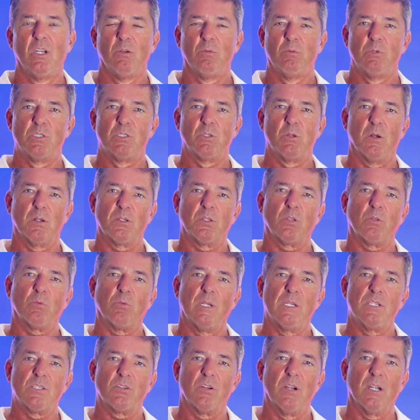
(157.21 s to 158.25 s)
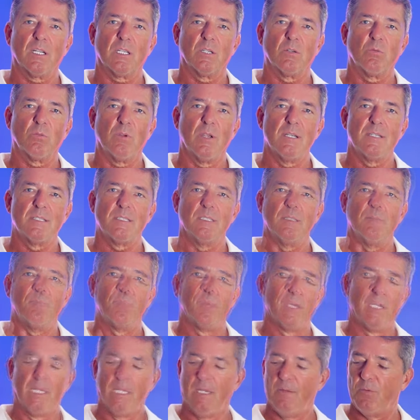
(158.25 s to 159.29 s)
Would you go out to the racetrack and race it?
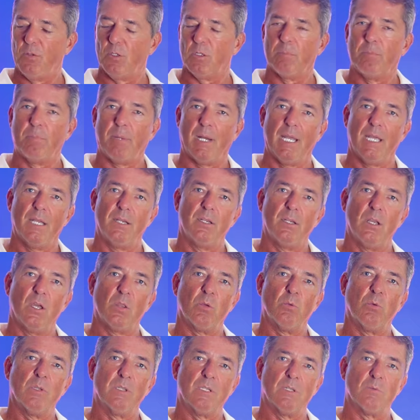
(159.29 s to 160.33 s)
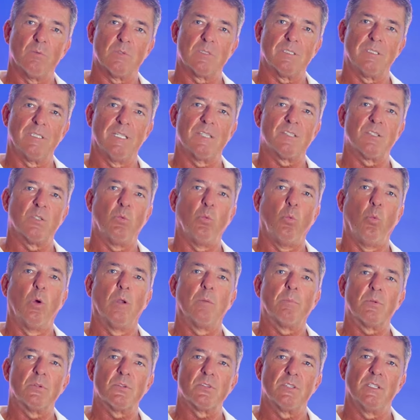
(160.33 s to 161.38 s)
If you could buy another one that was less than one
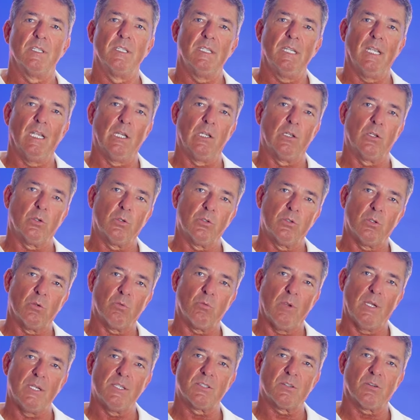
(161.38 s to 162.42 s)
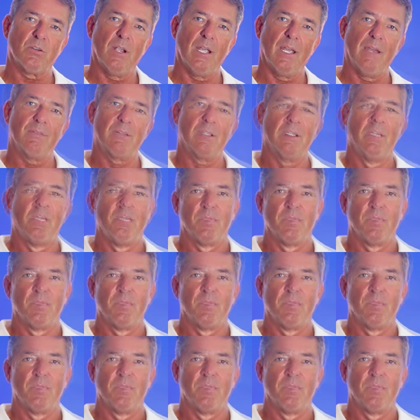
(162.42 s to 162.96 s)
percent and learn the racecraft?